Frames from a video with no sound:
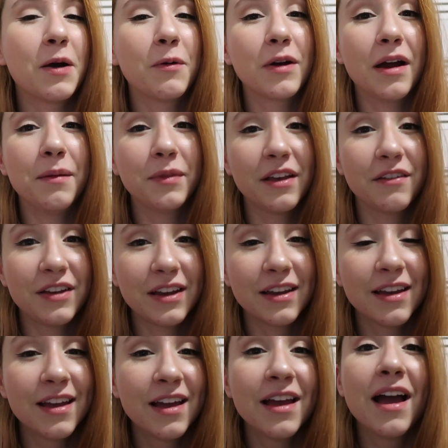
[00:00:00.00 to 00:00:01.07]
about where I'm
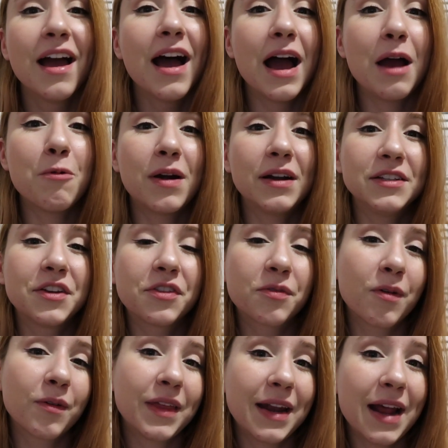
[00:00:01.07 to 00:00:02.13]
living. I wanted to
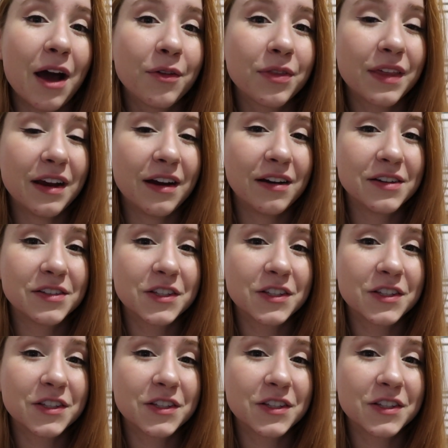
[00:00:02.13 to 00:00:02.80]
throw that out there